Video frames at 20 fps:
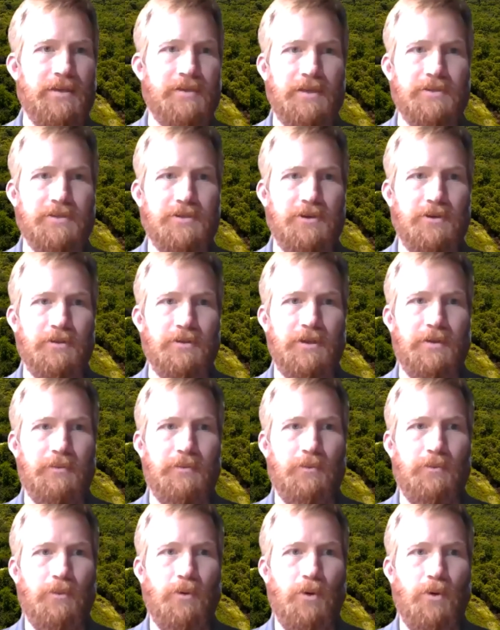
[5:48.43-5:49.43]
that's certainly
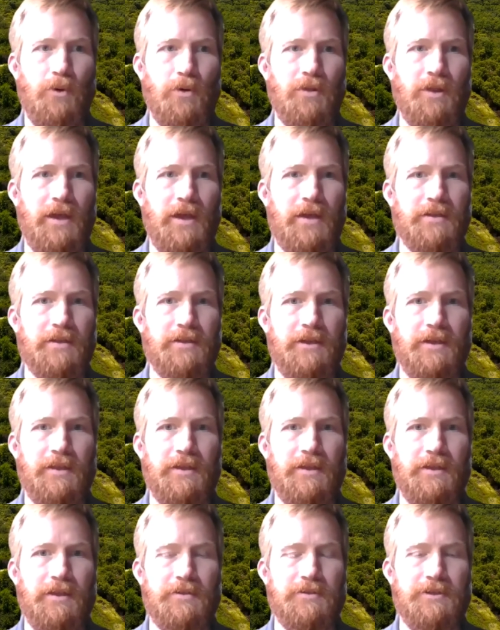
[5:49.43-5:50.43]
more likely
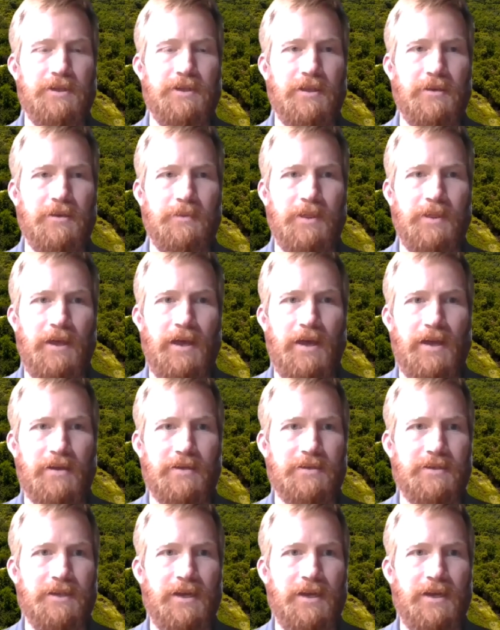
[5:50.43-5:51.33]
that you'd see them in that